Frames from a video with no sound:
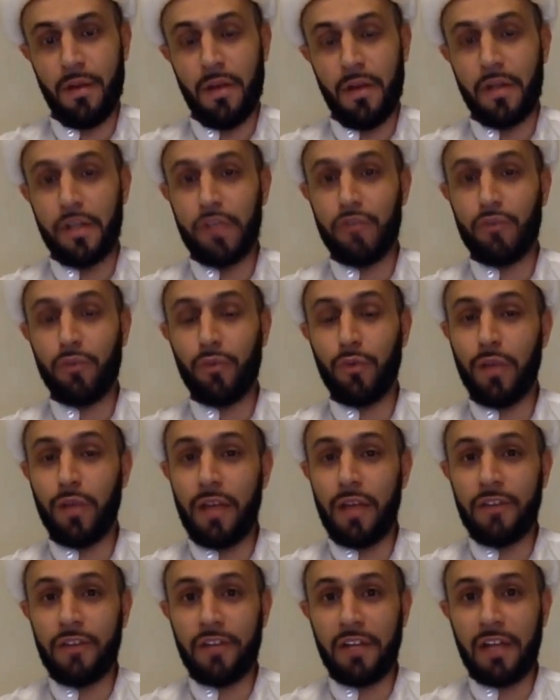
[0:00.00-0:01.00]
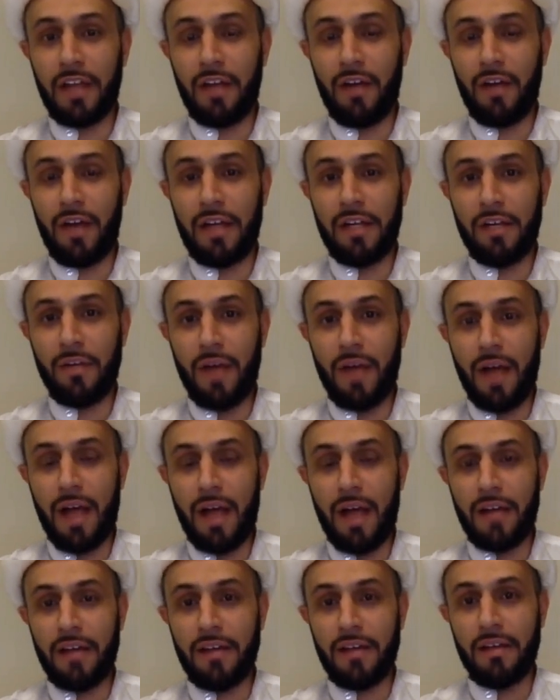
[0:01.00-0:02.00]

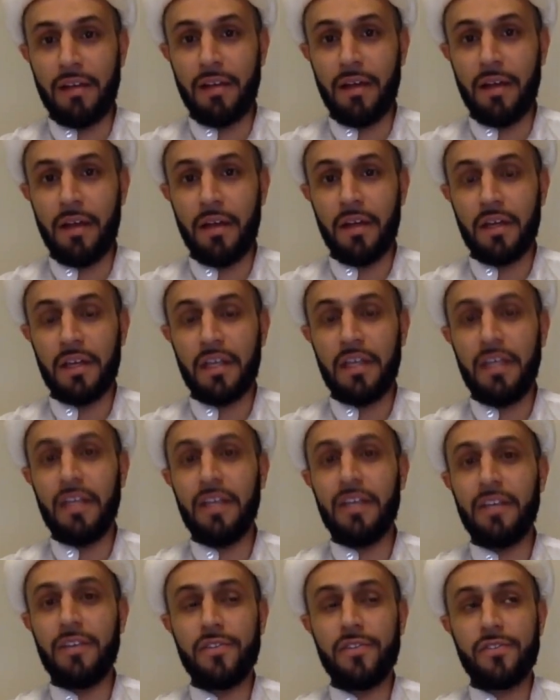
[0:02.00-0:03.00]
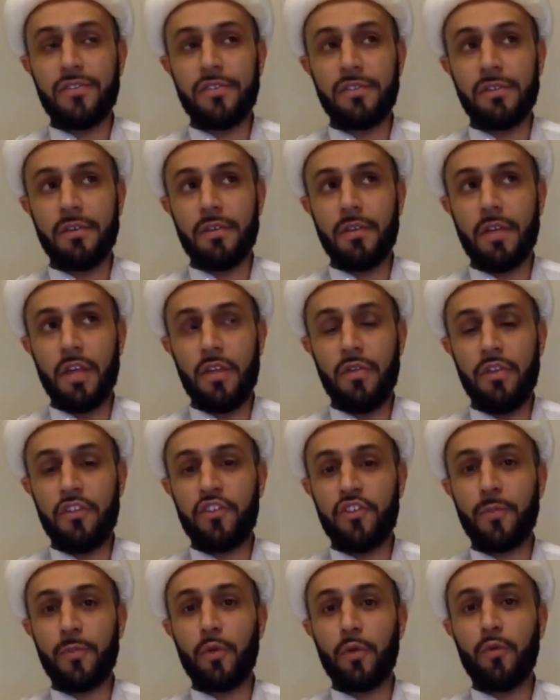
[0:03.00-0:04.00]
Rasulullah he is the
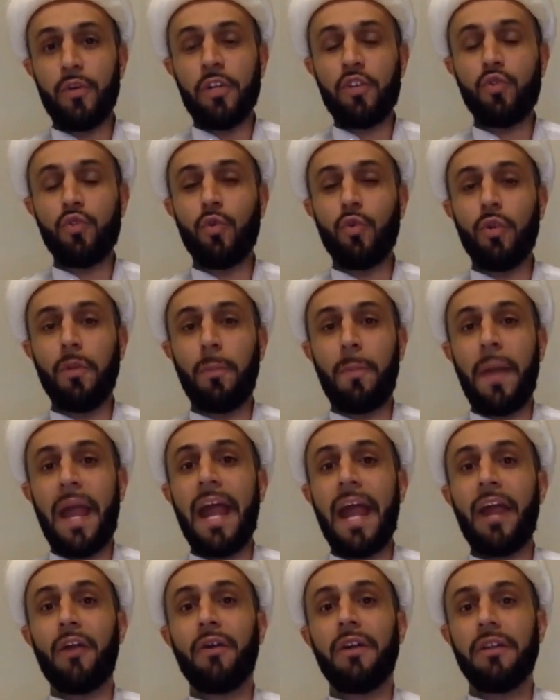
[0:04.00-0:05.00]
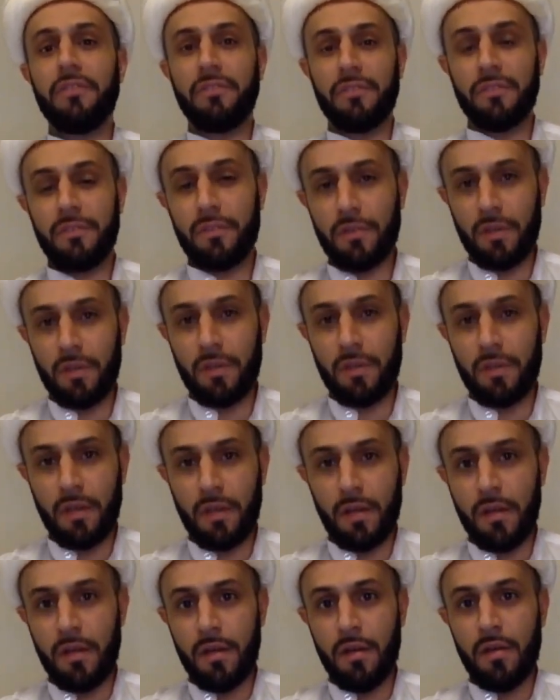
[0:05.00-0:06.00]
spiritual parent
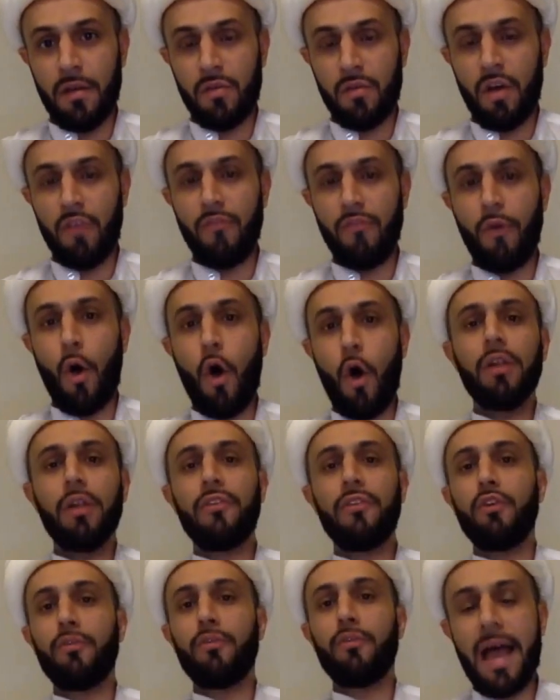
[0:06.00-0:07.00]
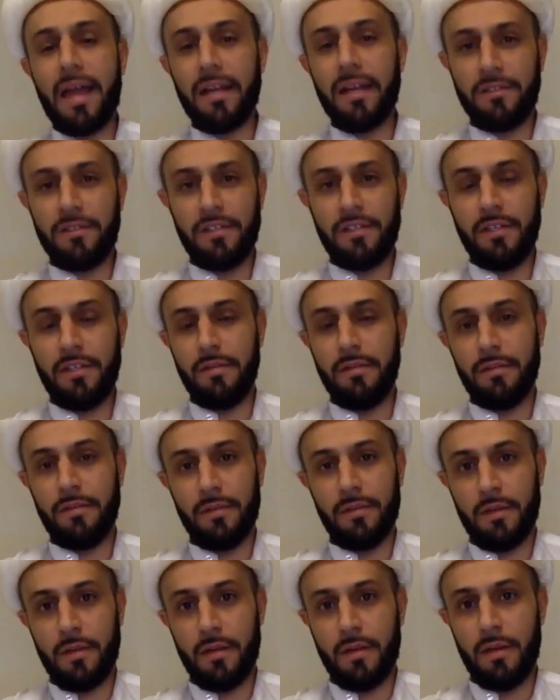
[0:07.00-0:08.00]
of all of humanity.
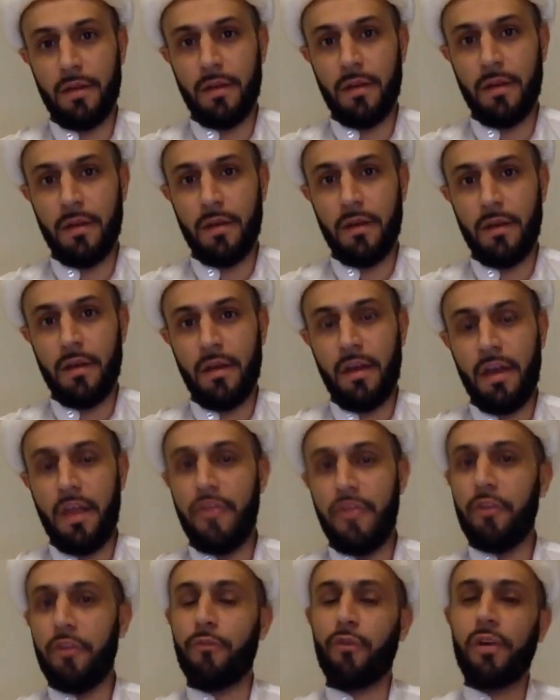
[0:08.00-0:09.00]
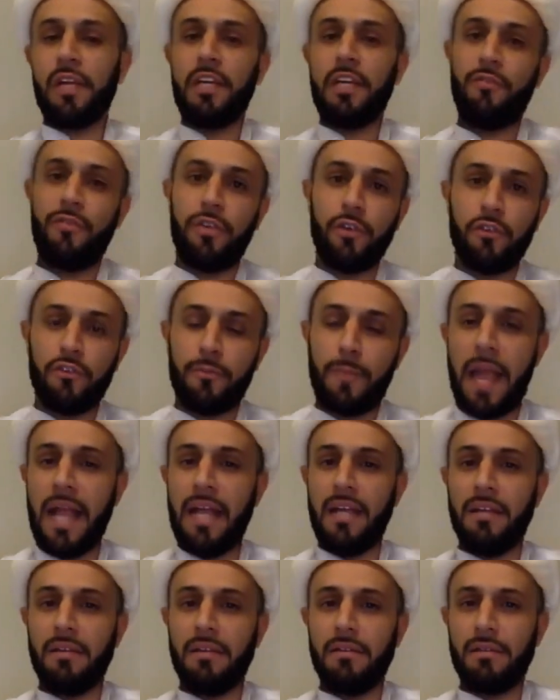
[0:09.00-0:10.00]
And therefore, he feels
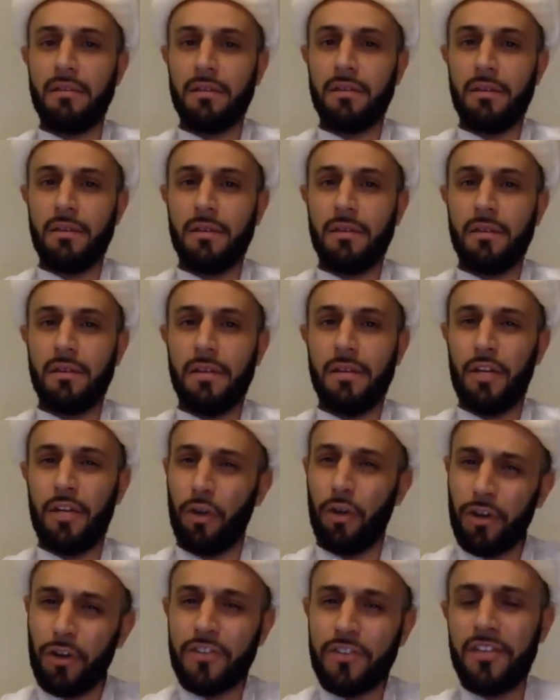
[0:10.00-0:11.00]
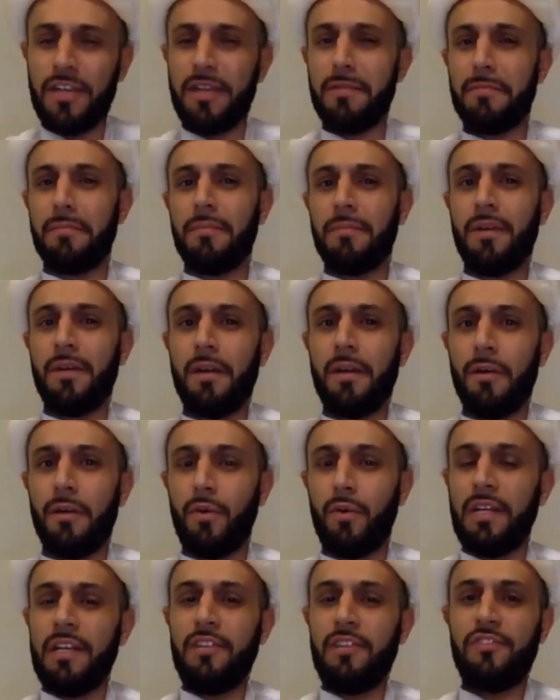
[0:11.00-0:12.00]
pain. It hurts him
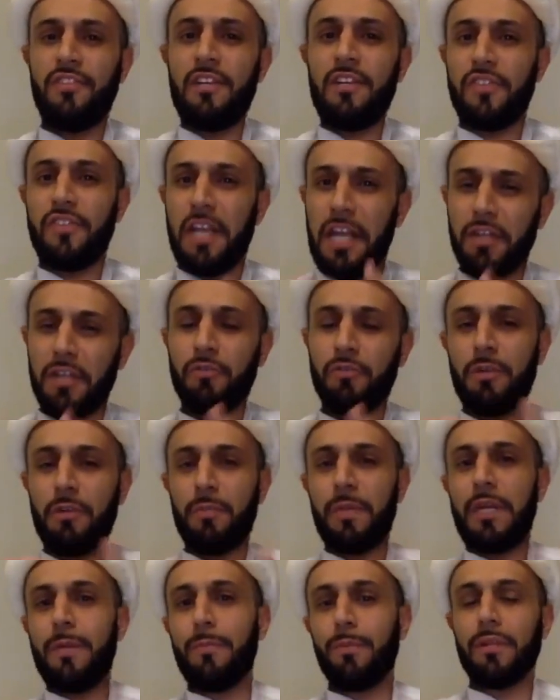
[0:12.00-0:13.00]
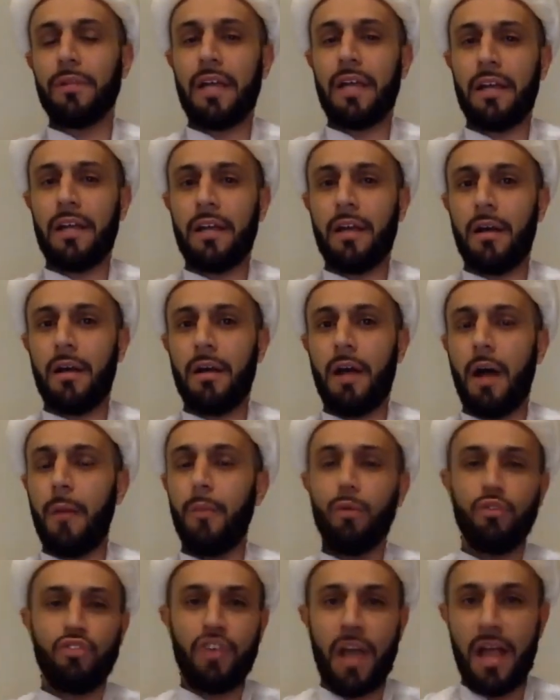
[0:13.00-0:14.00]
when he sees ignorant people like
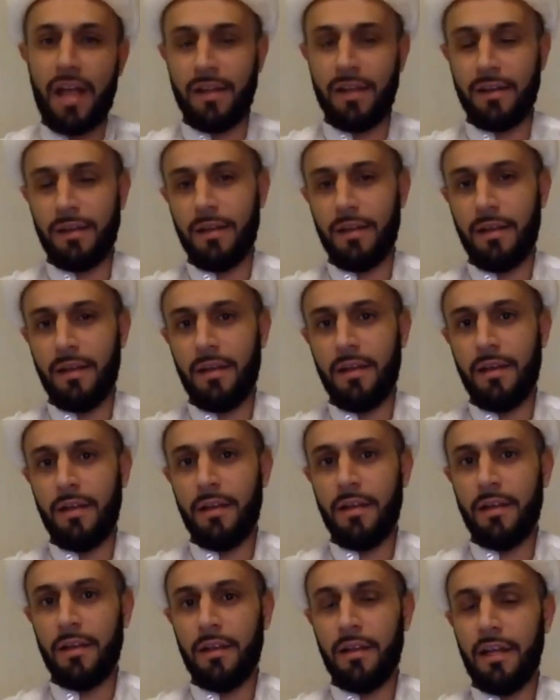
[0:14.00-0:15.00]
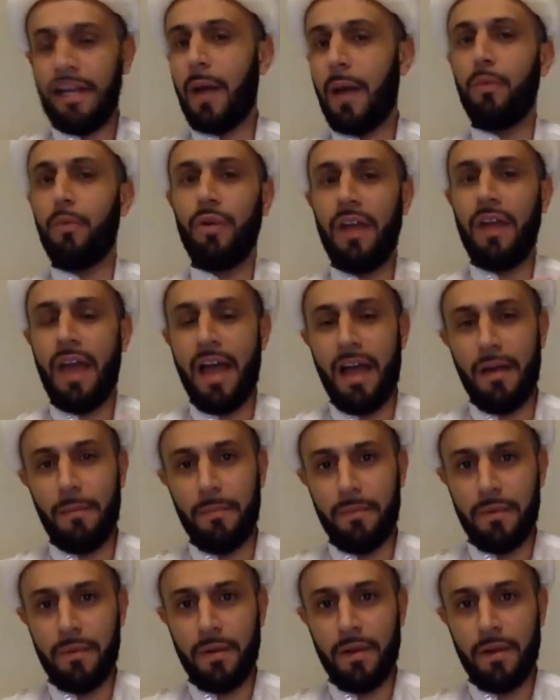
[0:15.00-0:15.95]
Abu Jahl, like Abu Lahab,